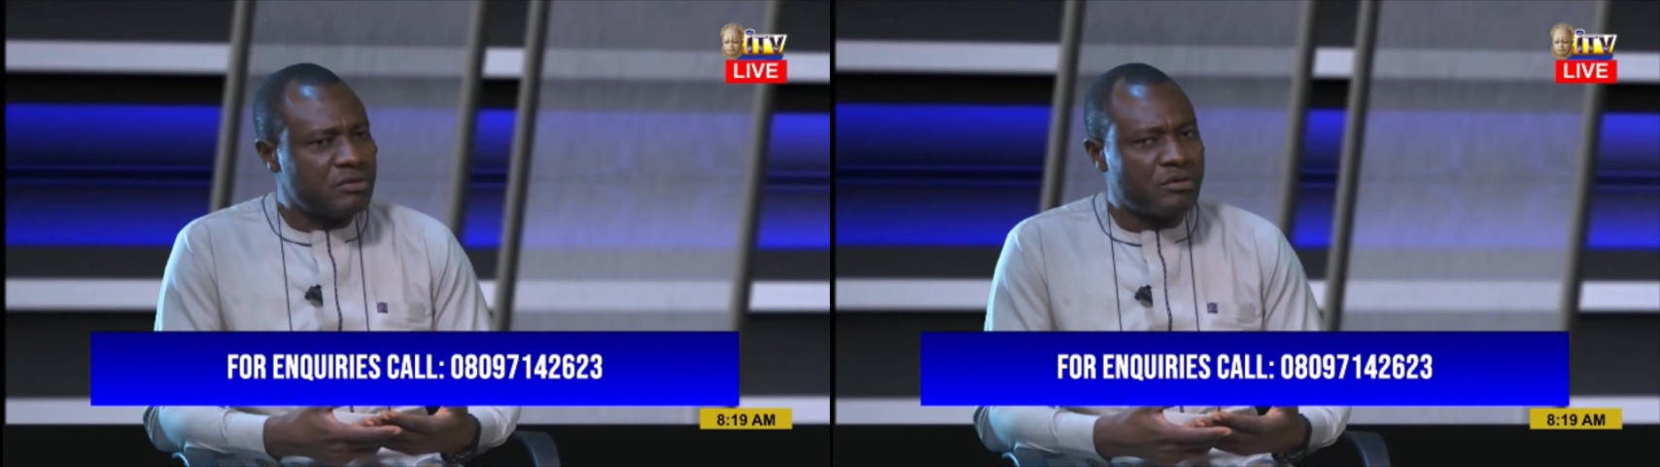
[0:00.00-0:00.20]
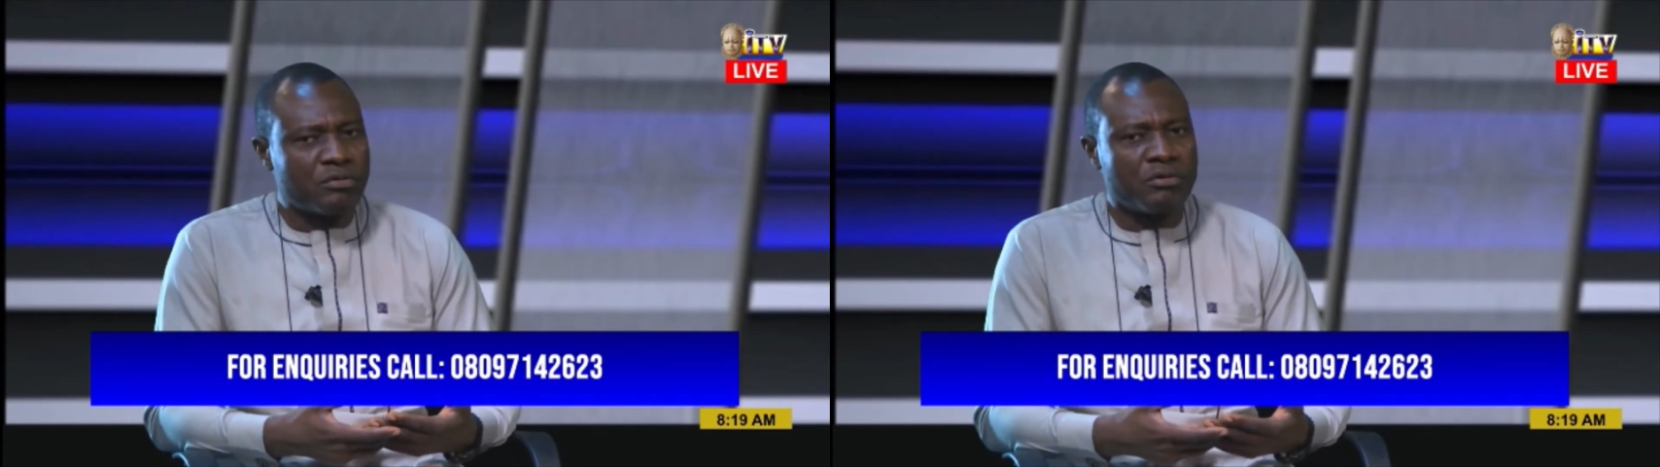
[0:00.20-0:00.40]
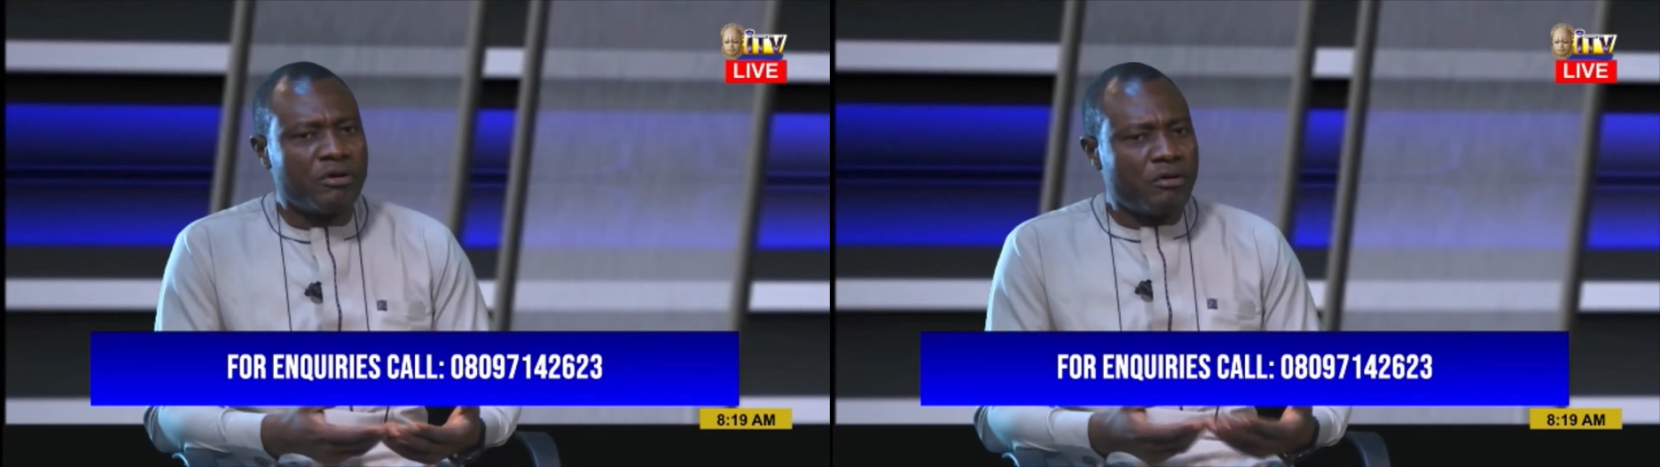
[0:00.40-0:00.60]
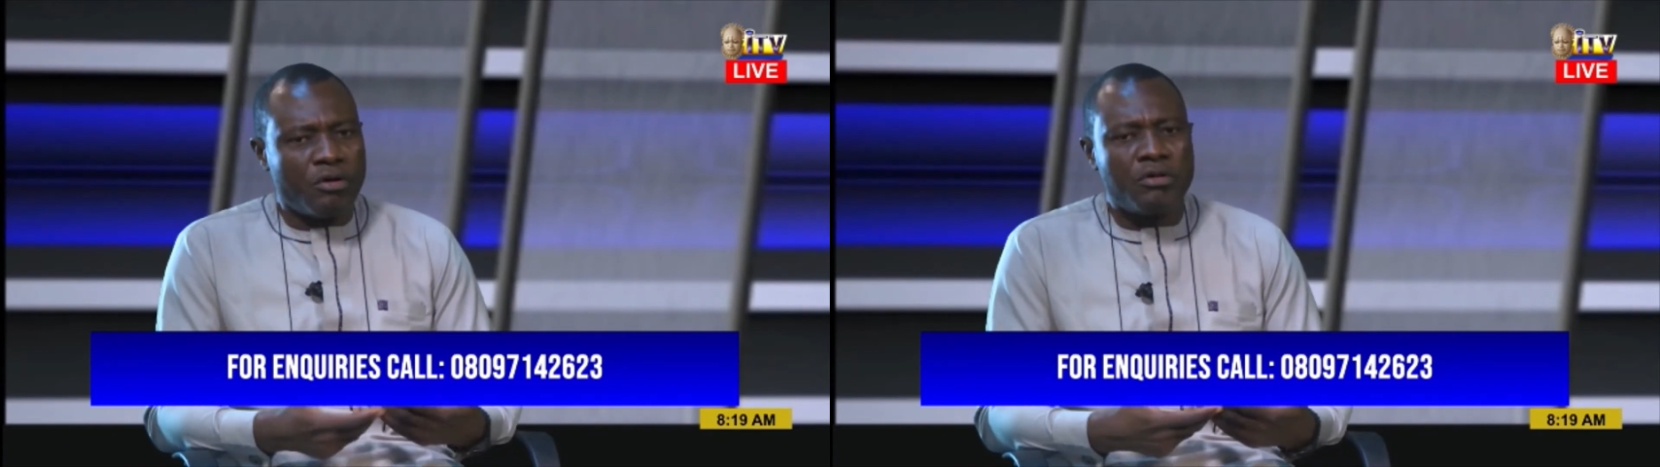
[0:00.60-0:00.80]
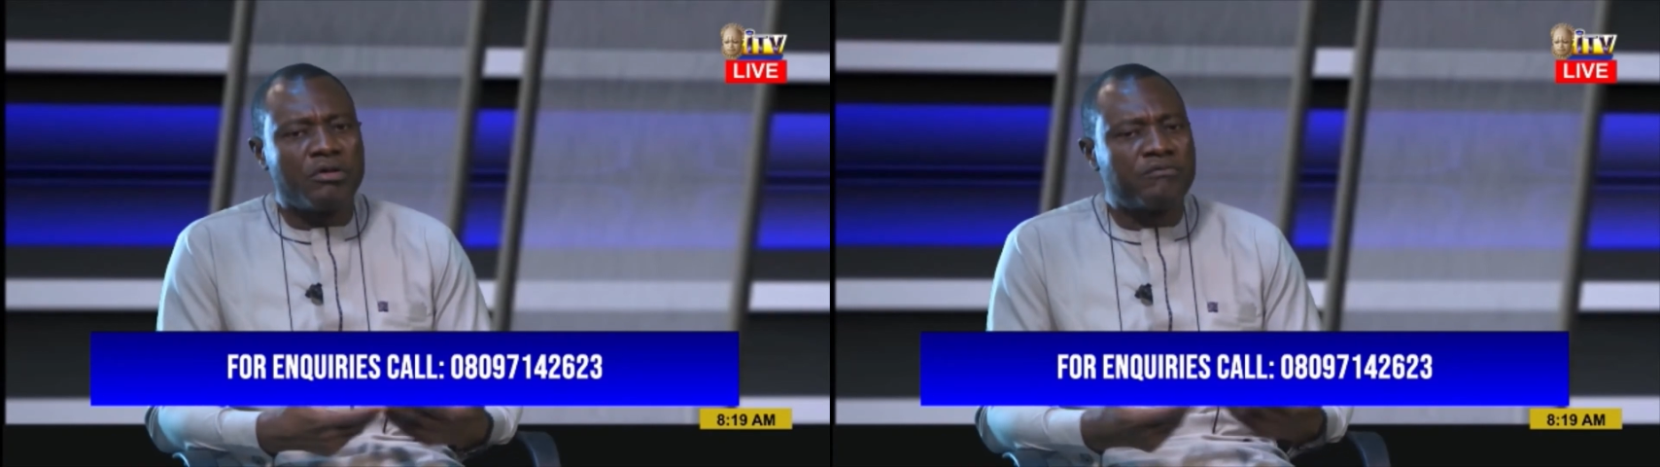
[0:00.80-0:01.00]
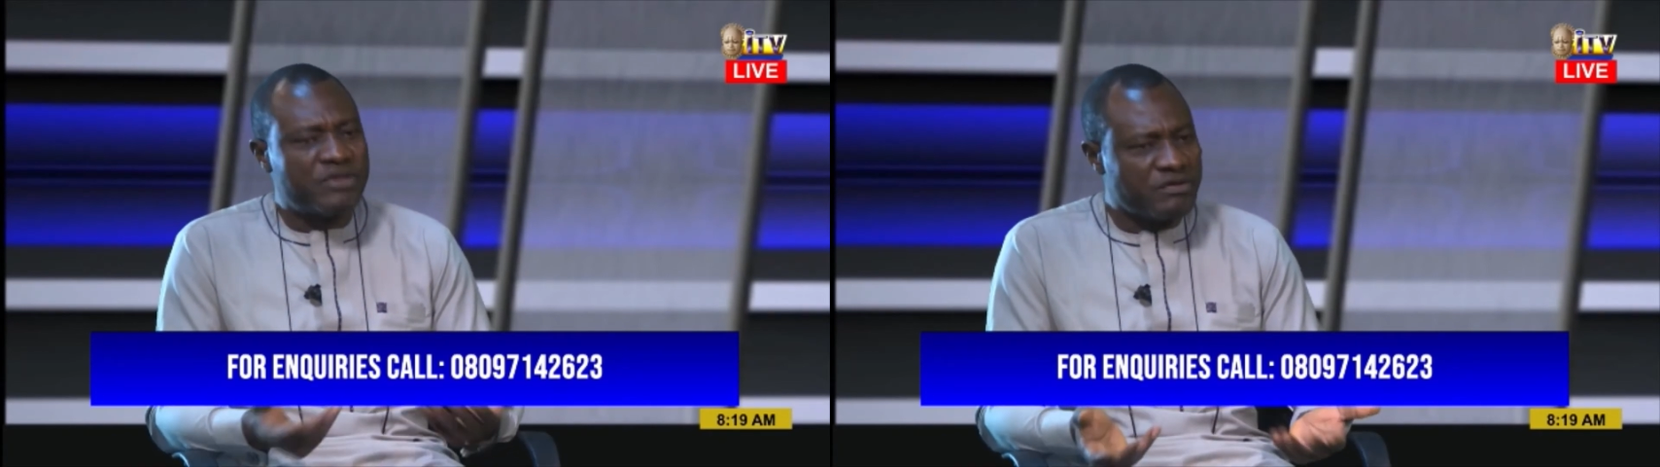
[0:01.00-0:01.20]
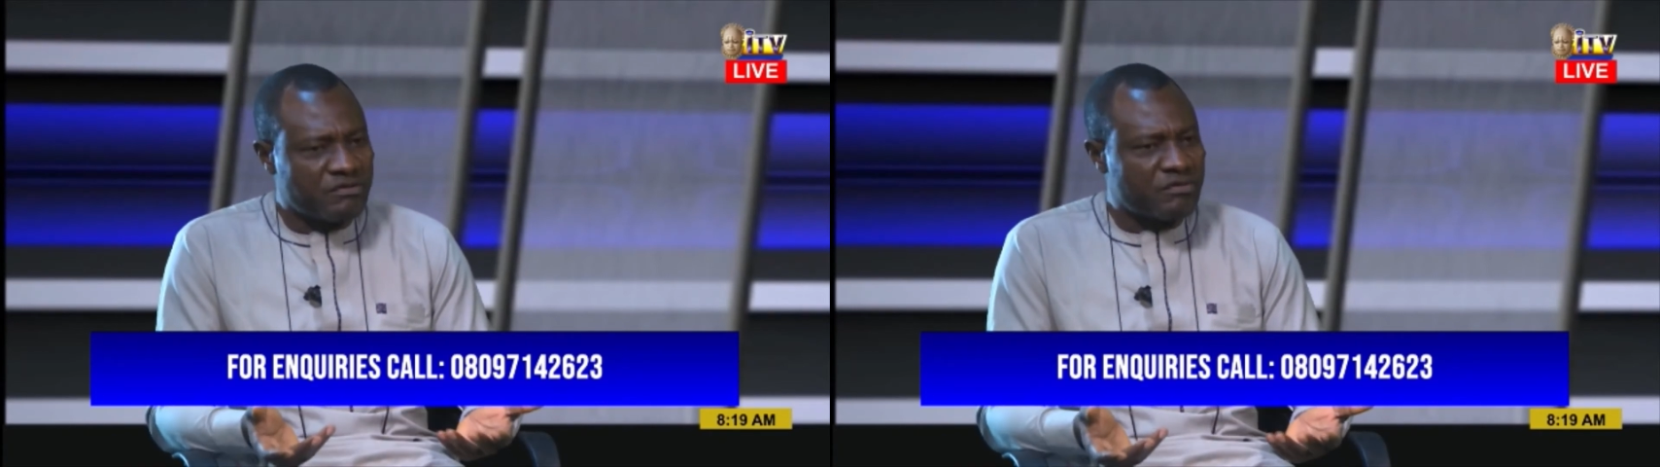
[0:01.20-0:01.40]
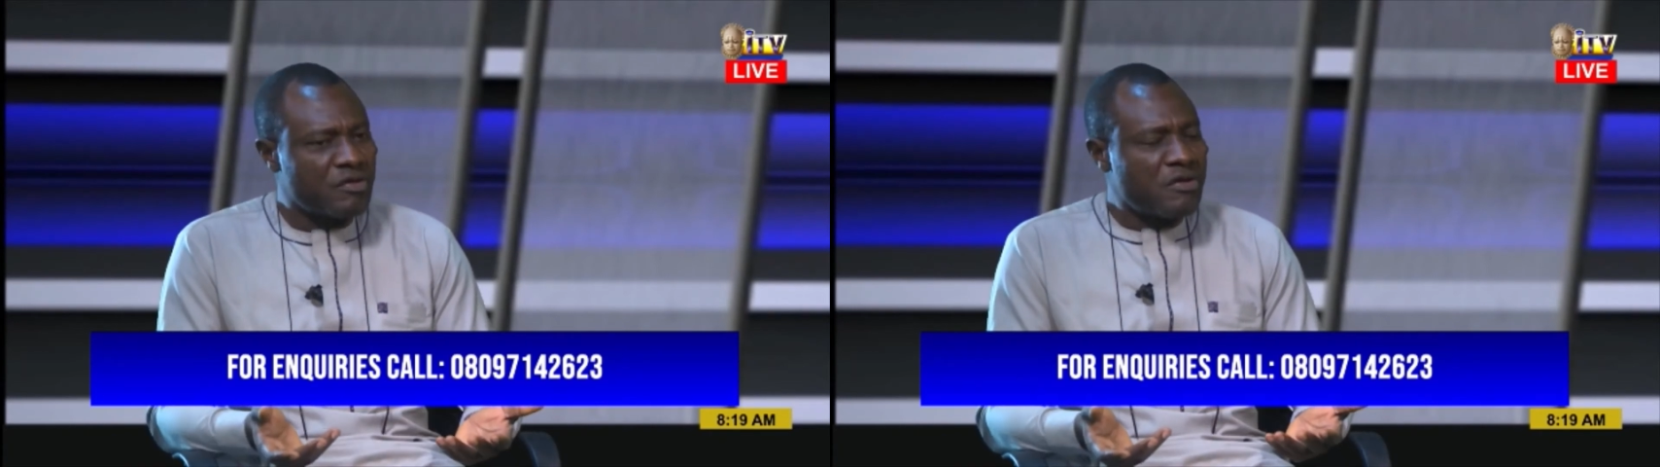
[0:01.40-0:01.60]
You know, all of
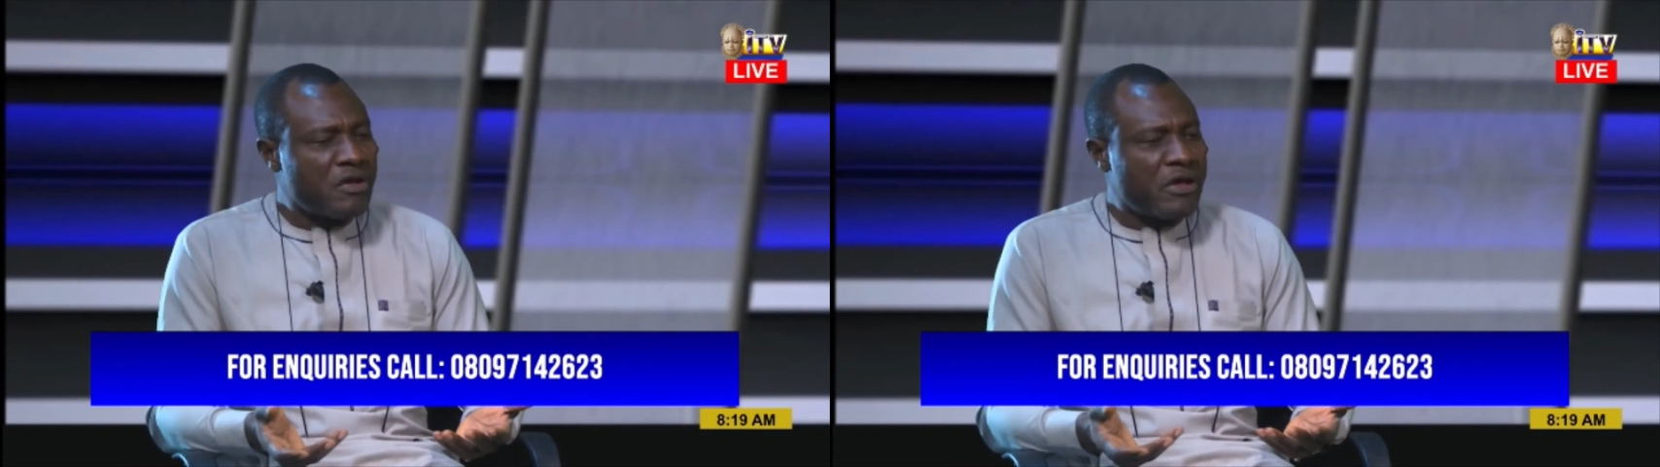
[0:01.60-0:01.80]
these